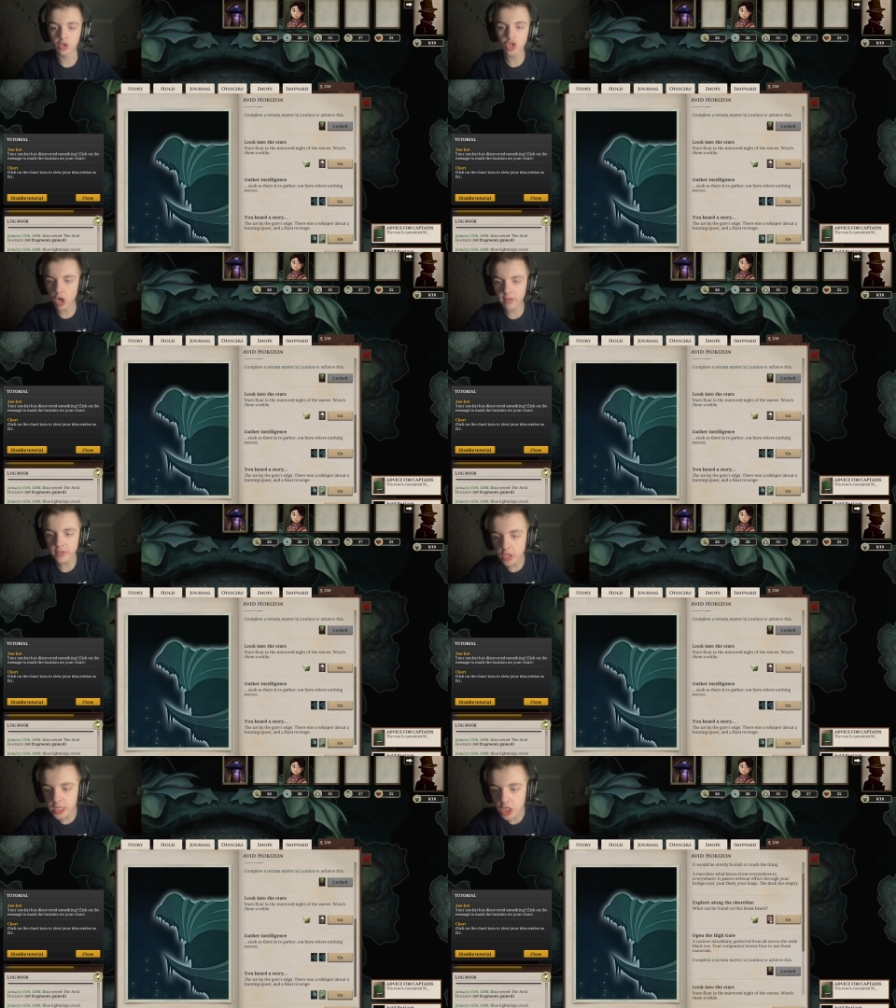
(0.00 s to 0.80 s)
There's not
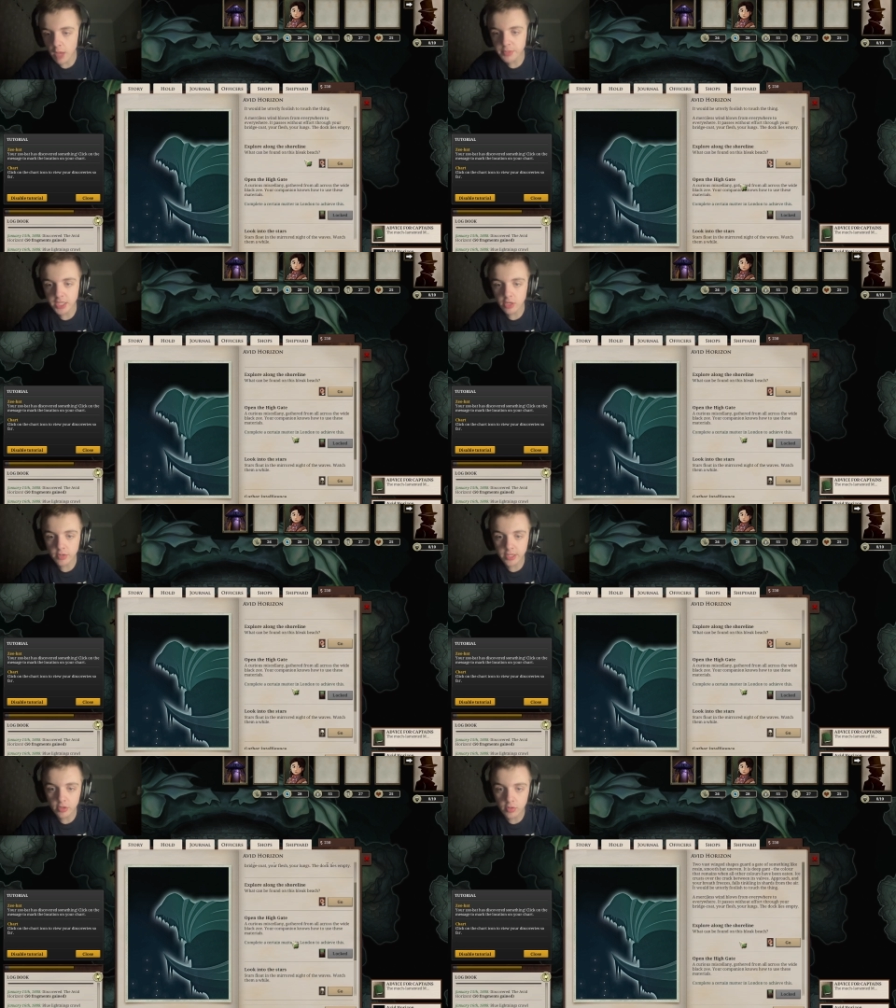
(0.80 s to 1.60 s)
even any shops here
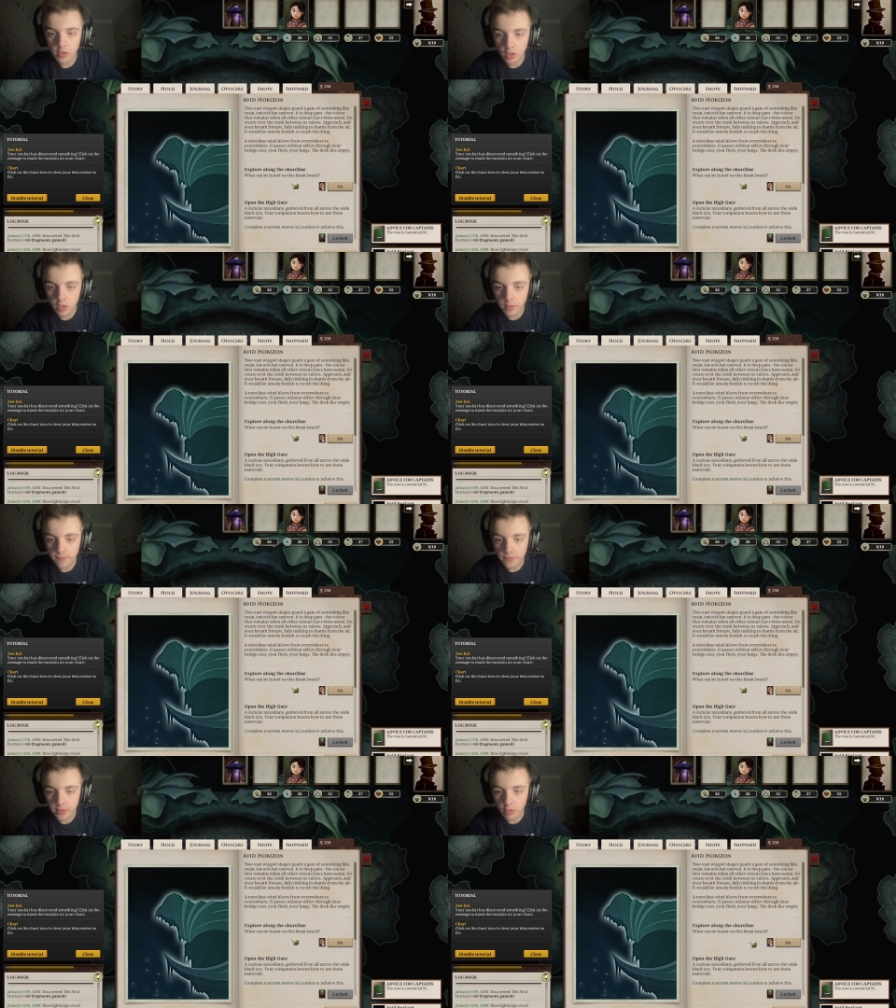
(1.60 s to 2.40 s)
either?
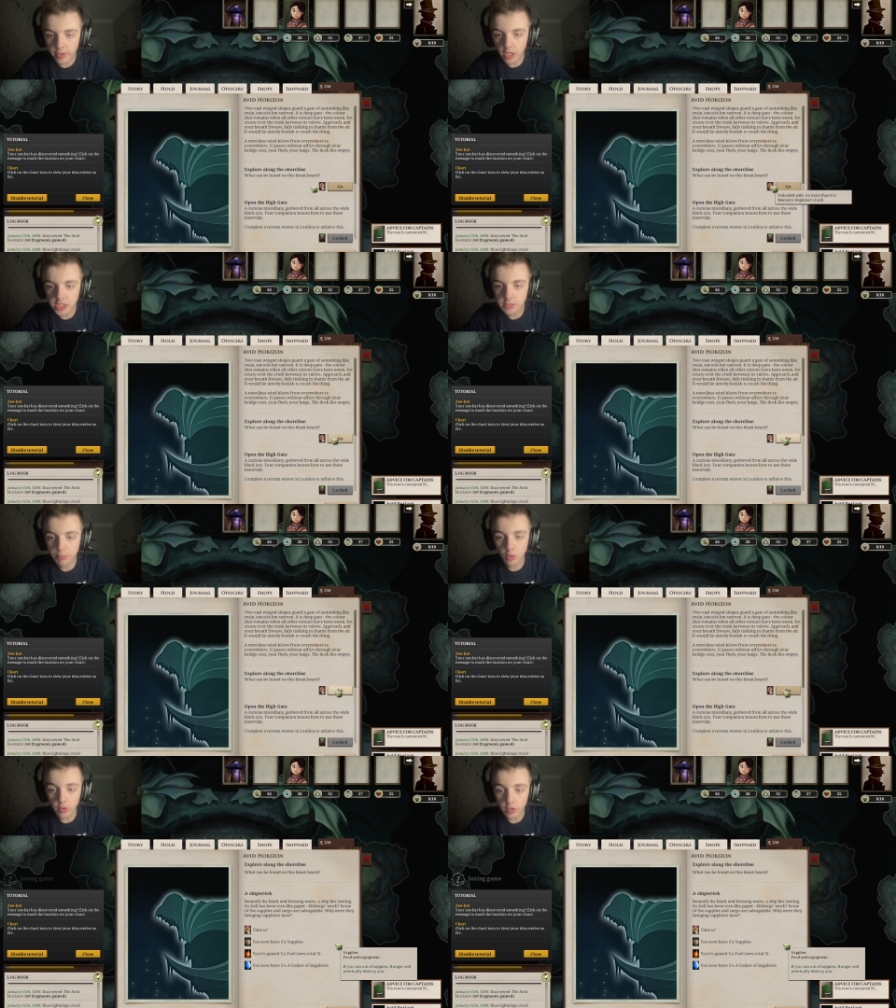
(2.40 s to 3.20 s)
Wait,
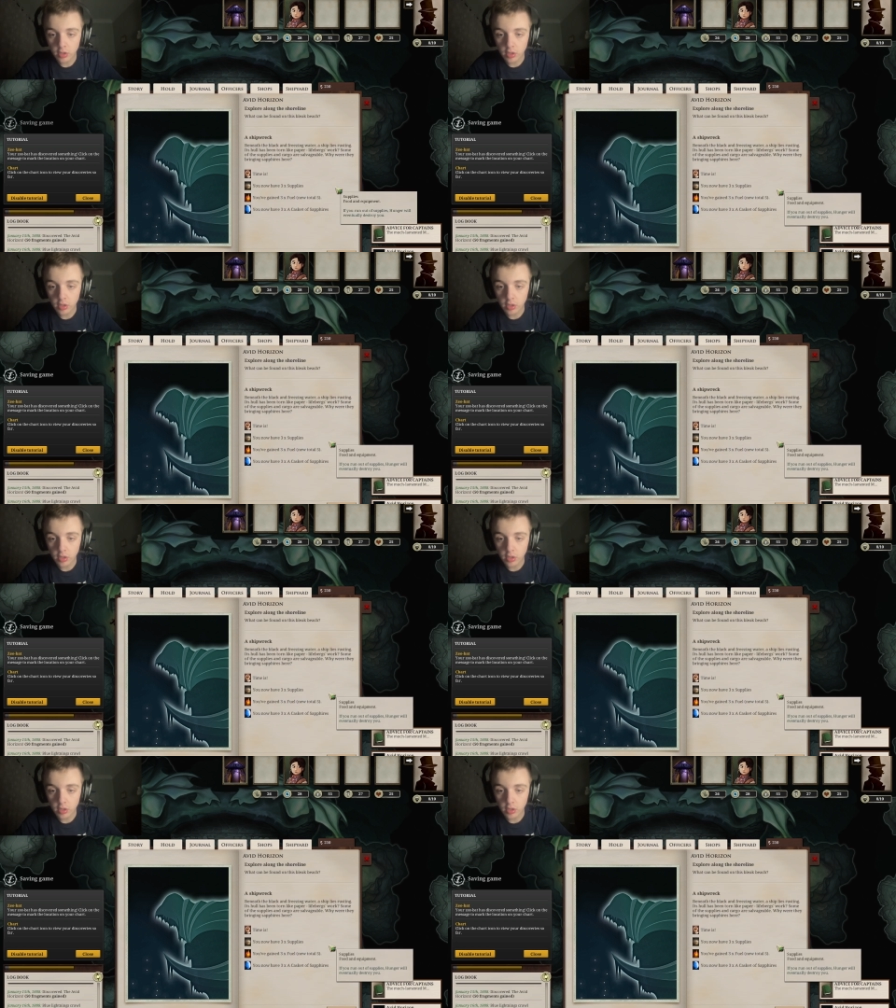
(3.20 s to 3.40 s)
explore.